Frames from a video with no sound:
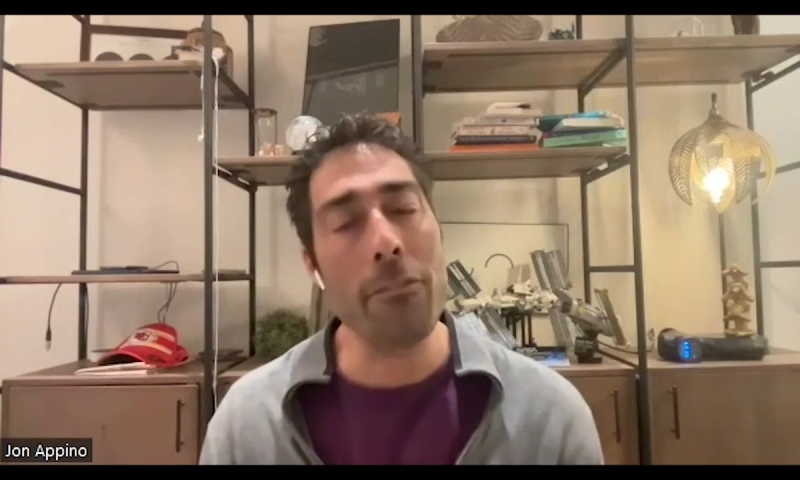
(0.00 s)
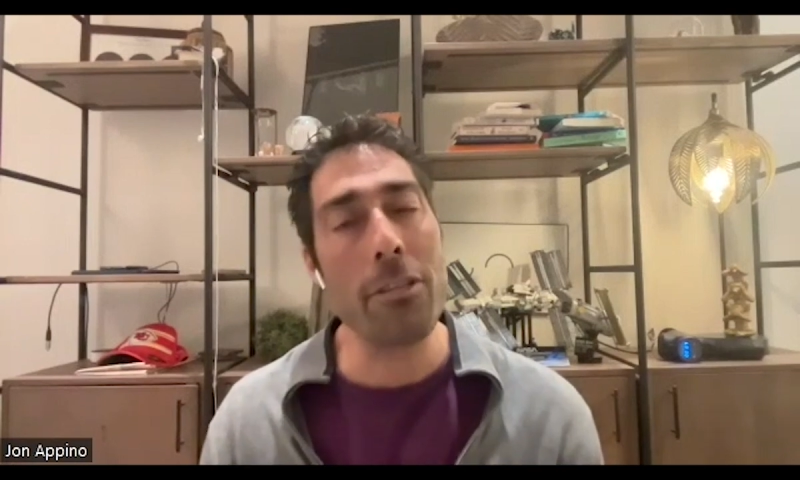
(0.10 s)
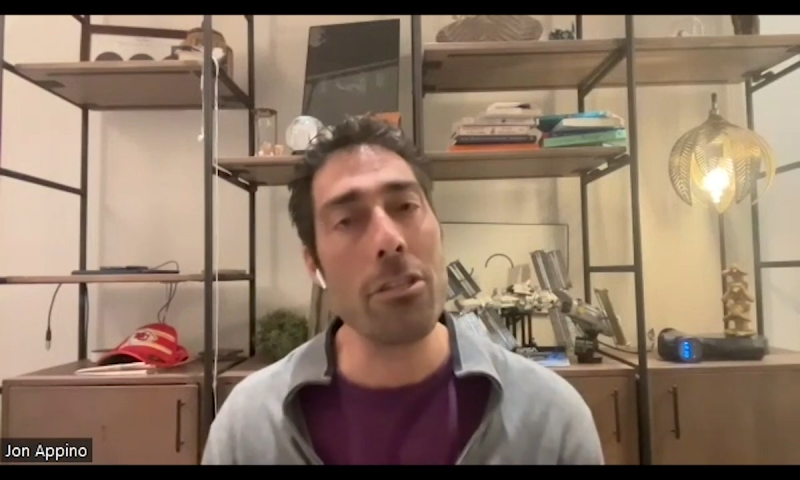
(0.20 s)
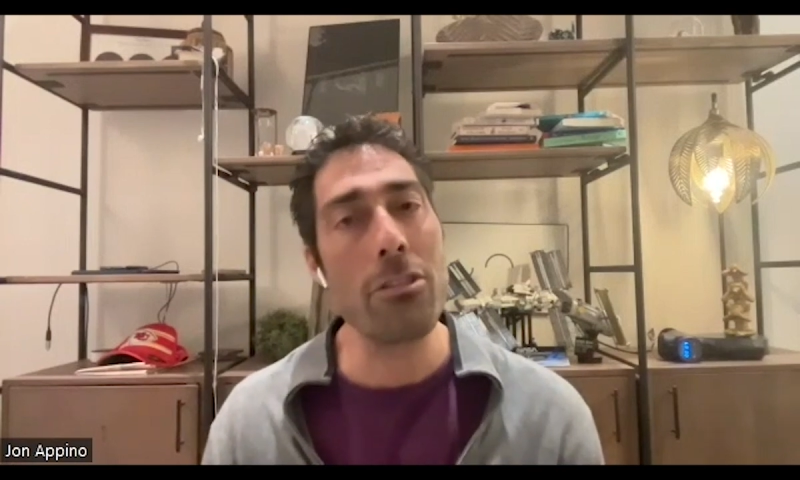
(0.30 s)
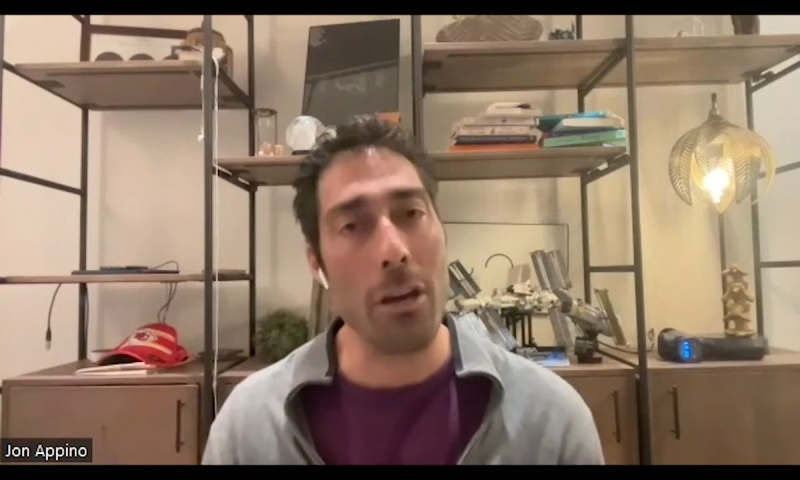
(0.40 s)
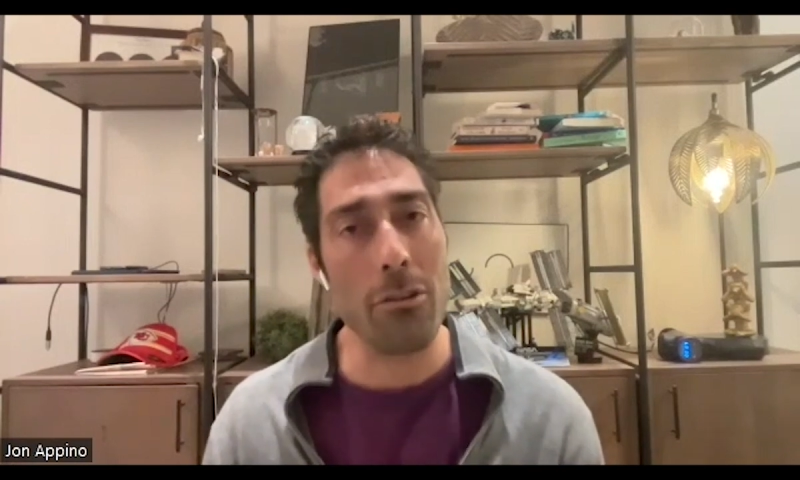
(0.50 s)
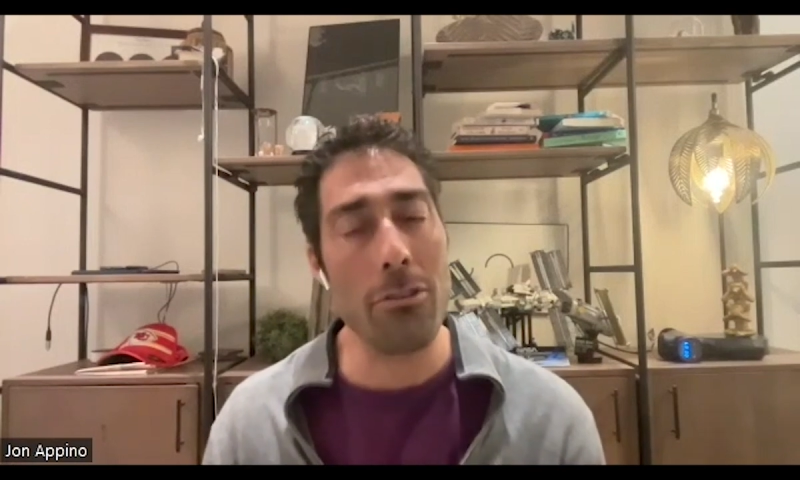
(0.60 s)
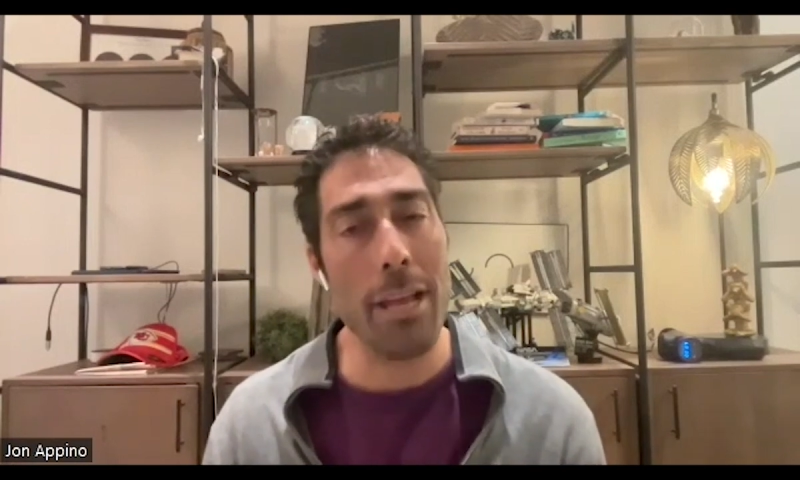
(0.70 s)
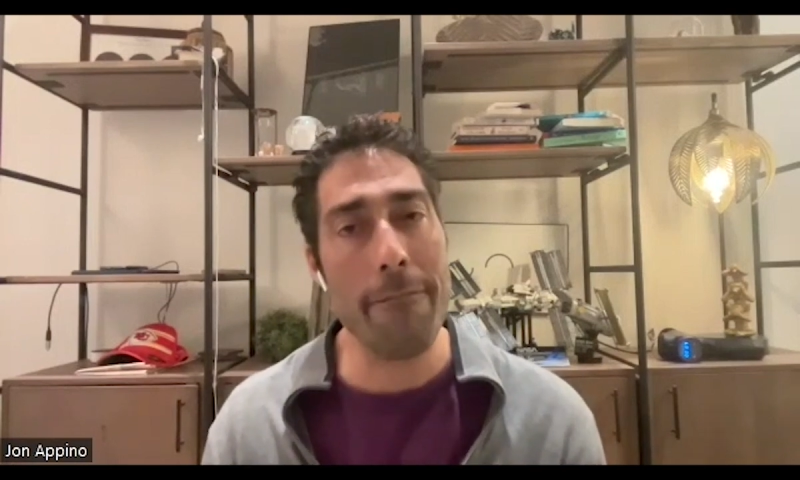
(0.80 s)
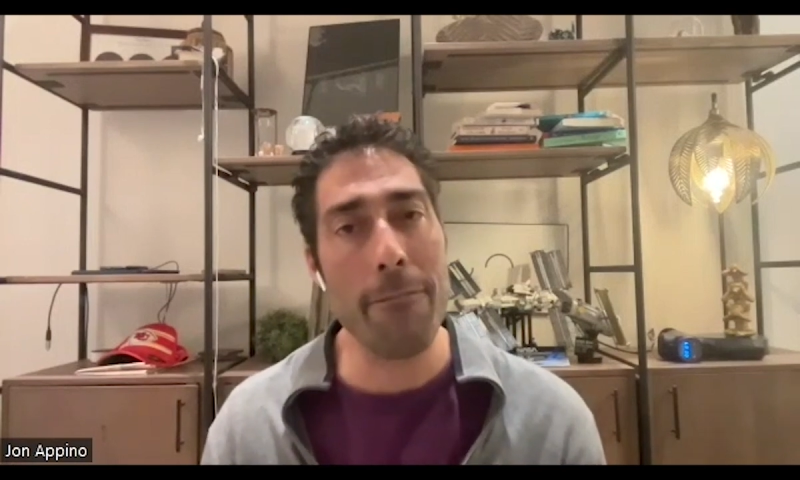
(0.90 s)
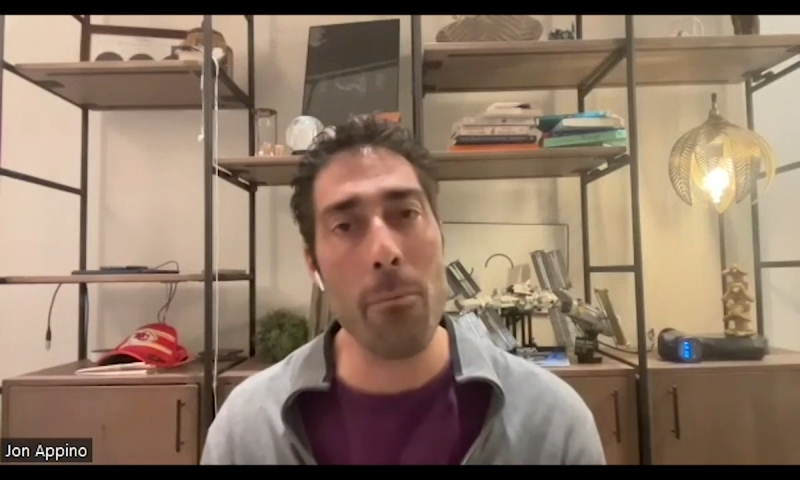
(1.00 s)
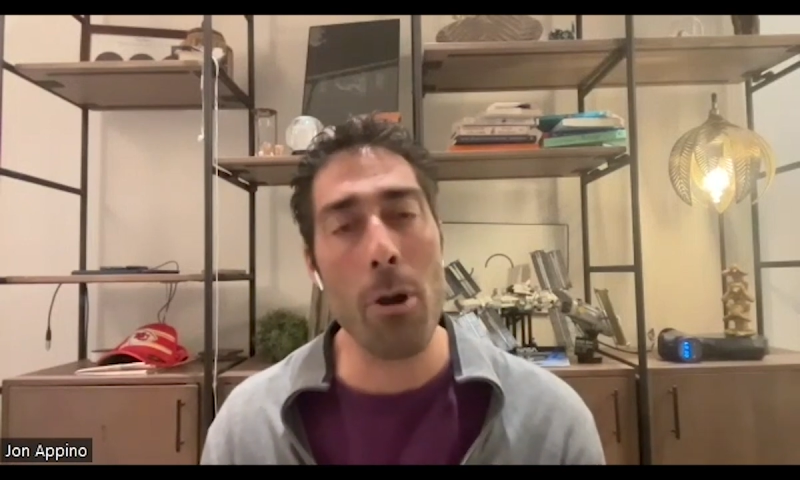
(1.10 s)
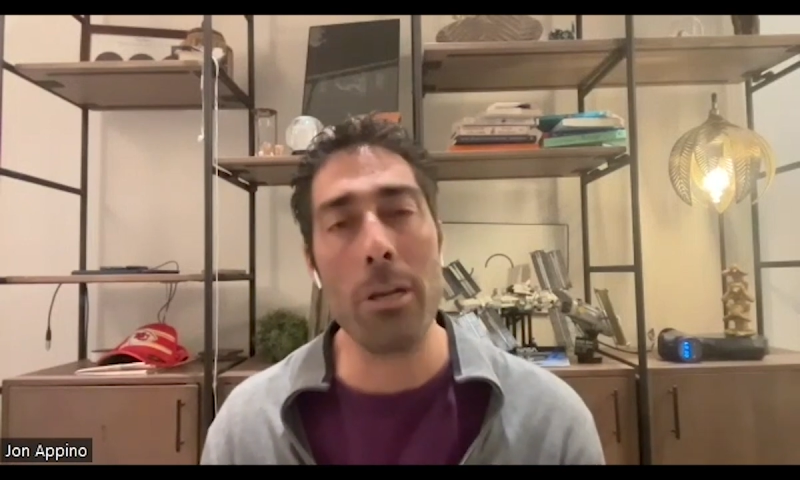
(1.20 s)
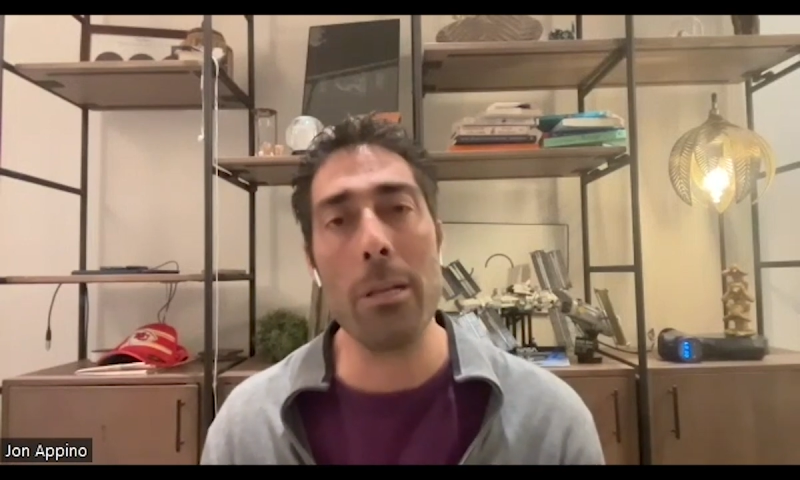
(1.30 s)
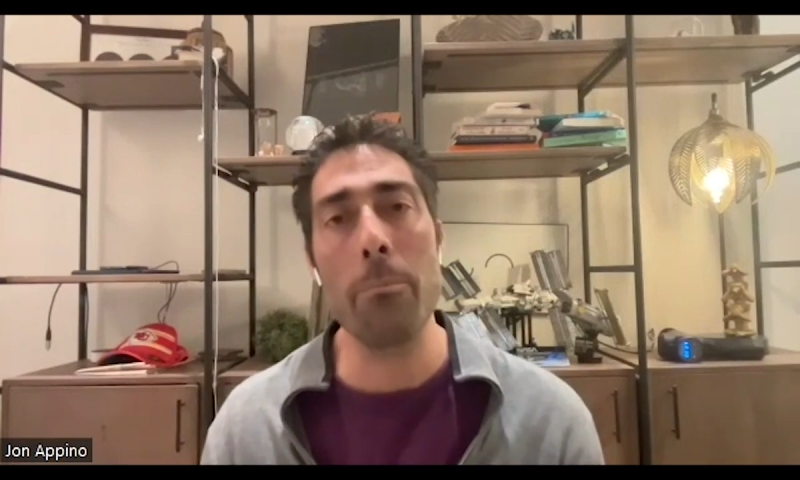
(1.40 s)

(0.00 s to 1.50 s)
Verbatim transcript: physicians understand fair market,